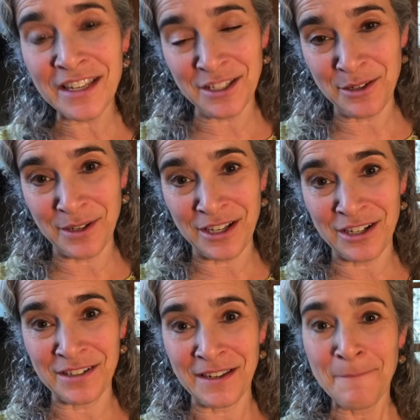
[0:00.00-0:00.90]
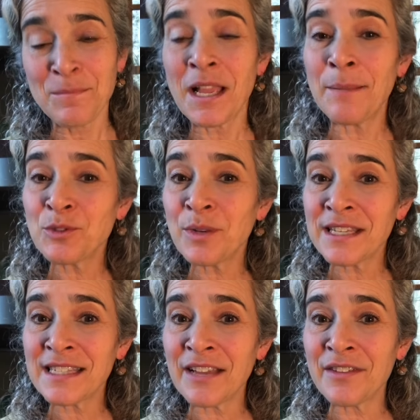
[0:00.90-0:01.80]
is going on.
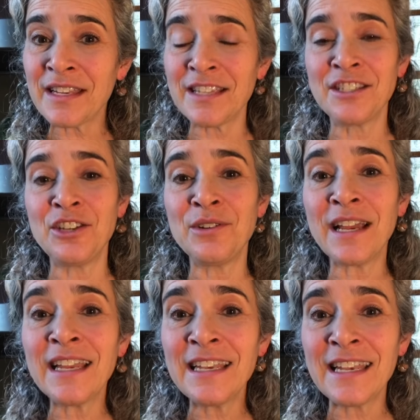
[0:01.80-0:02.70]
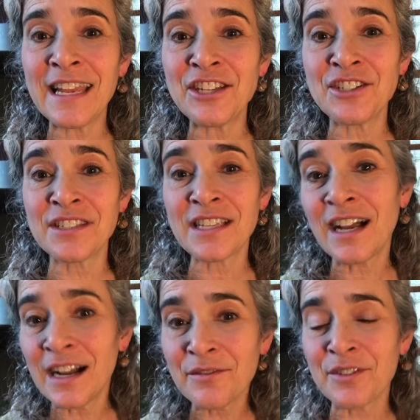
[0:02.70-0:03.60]
COP27 is the United Nations
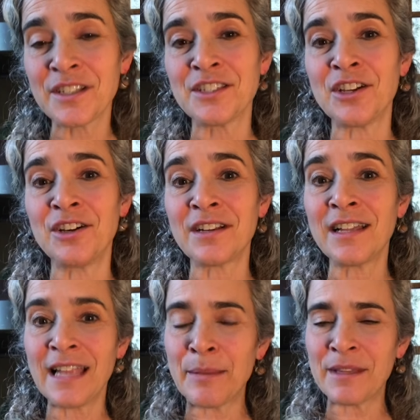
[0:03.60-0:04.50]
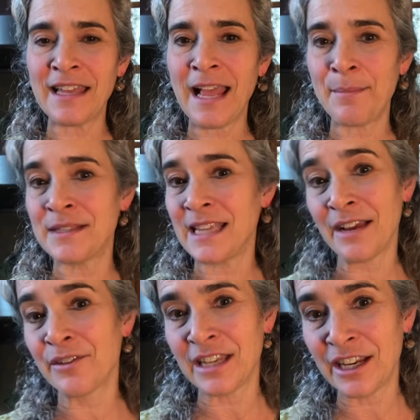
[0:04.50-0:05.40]
conference on climate that happens
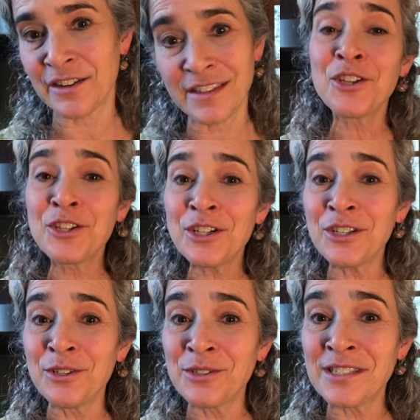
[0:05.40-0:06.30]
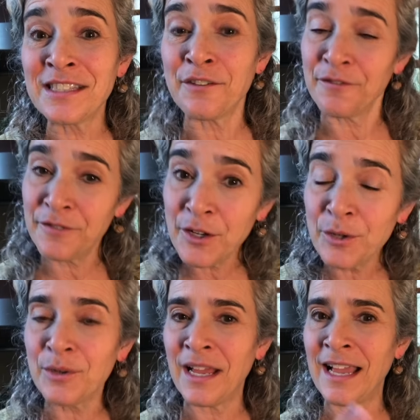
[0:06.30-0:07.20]
every year. The good news is that
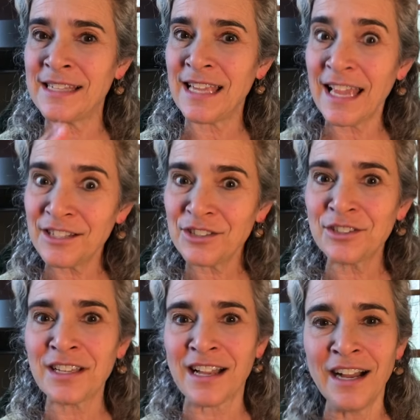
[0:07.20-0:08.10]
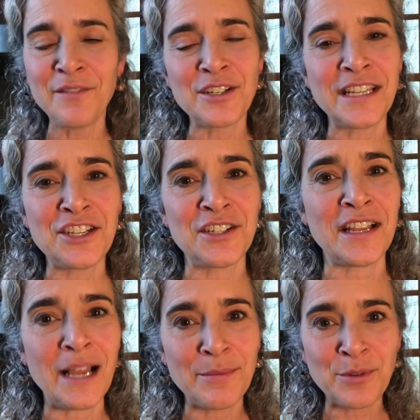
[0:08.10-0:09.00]
food has entered the conversation
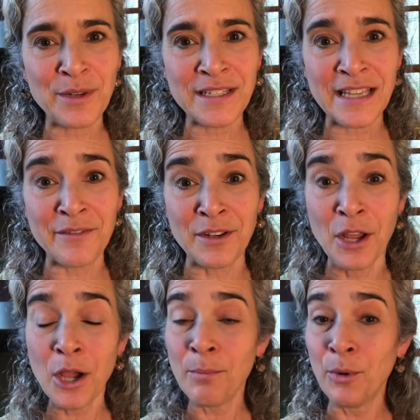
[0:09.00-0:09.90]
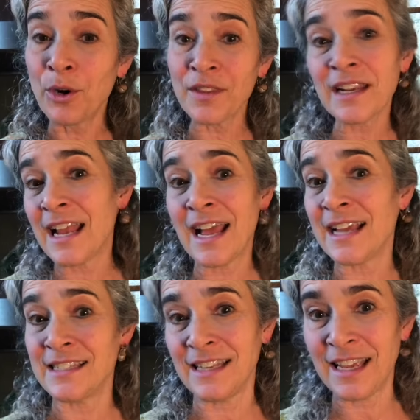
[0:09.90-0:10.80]
at COP27 more than it
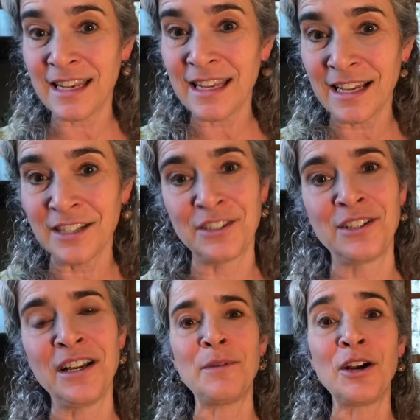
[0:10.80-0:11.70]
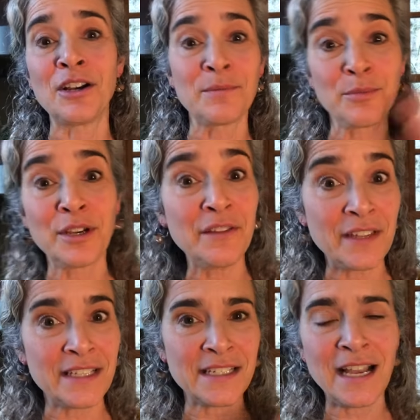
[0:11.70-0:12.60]
has in any other of our
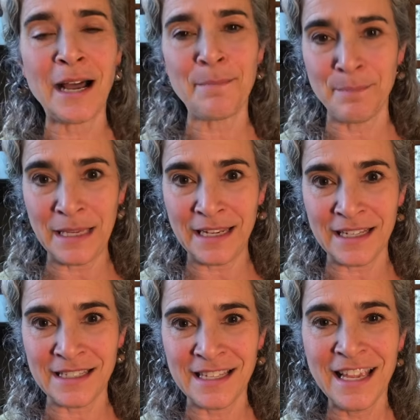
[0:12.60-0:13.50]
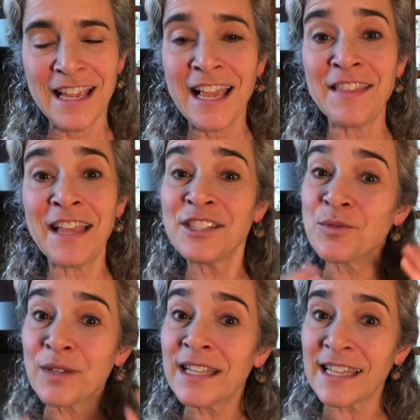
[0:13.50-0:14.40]
previous COP meetings. And that's
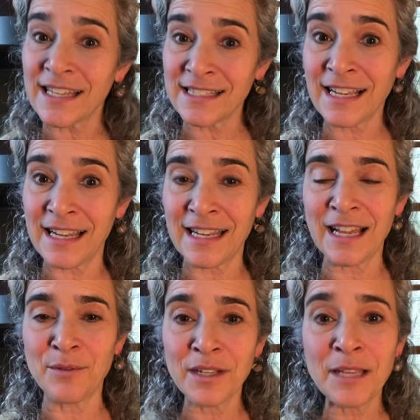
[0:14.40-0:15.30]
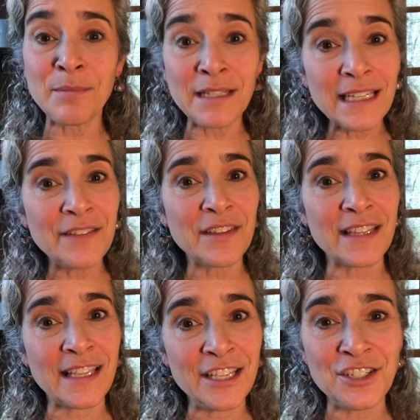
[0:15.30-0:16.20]
really exciting. I really believe that
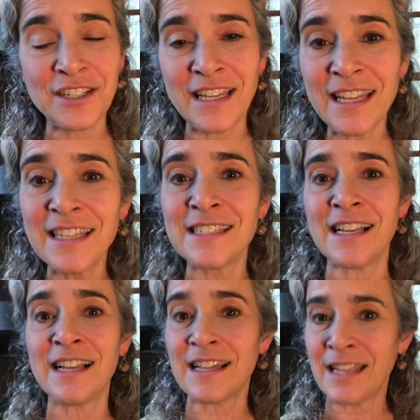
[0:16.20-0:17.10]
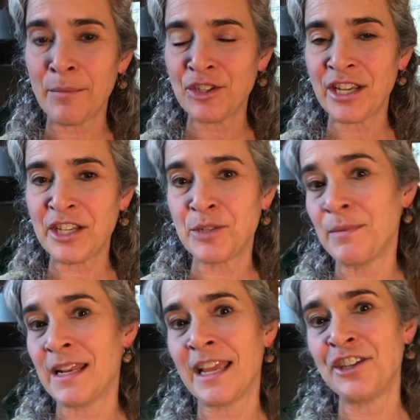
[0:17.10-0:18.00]
the kitchen is a climate change
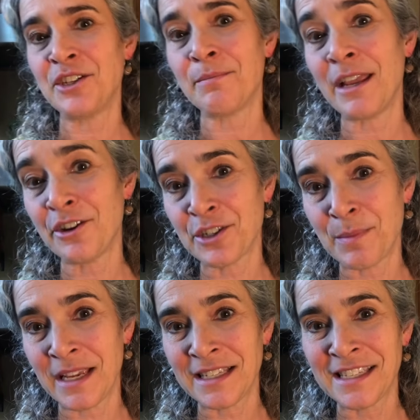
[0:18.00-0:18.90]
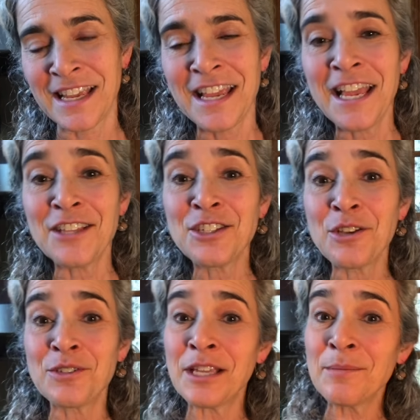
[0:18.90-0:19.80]
mitigation makerspace. And
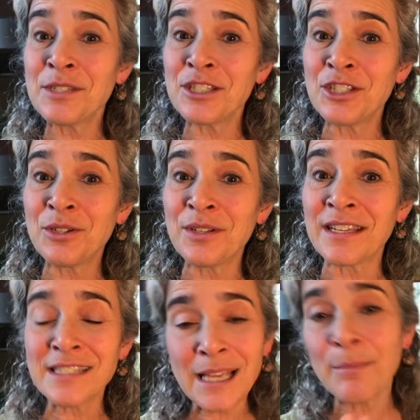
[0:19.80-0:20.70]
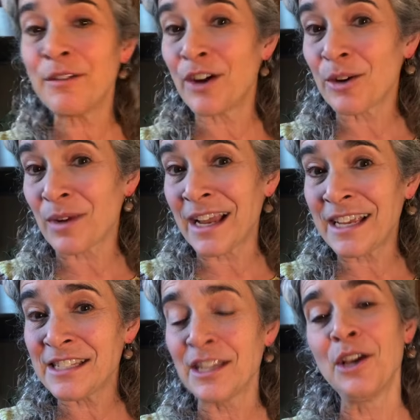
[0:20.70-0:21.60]
so substituting some of our
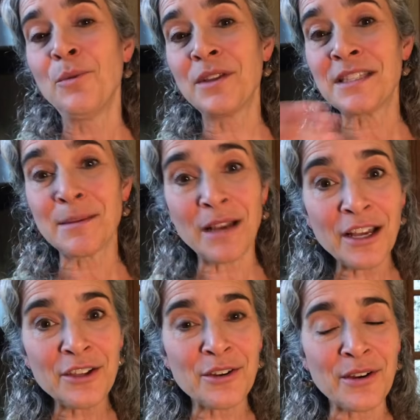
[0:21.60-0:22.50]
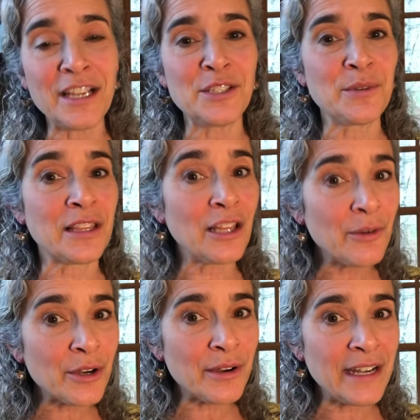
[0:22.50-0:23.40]
rice with some other grains with
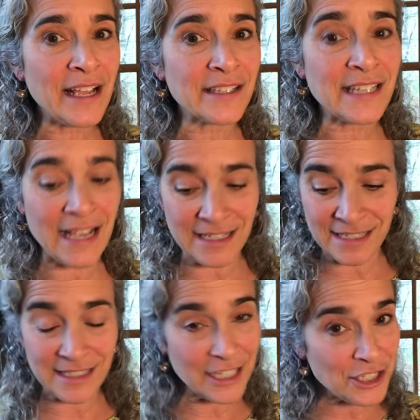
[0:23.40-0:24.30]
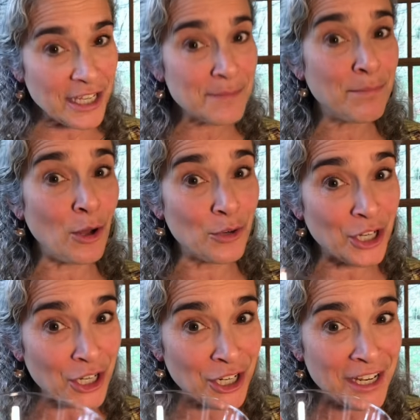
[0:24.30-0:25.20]
lower greenhouse gases, such as
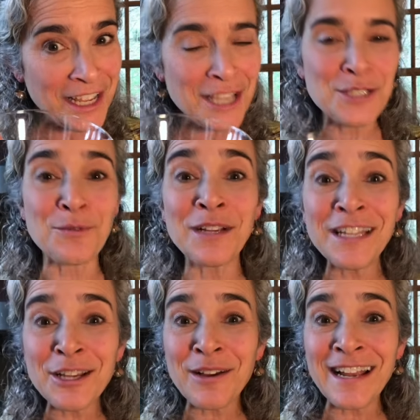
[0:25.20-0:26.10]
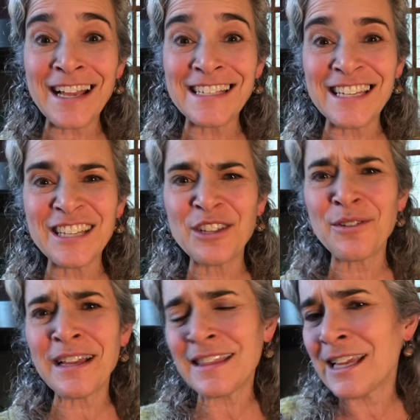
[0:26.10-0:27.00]
bulgur, is a really great idea. And the
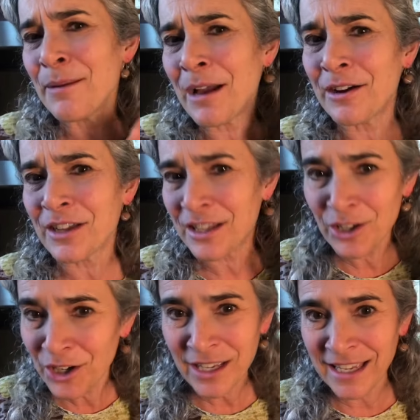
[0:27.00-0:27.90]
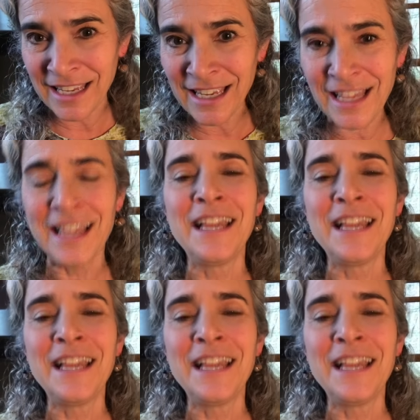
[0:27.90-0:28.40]
great thing about cooking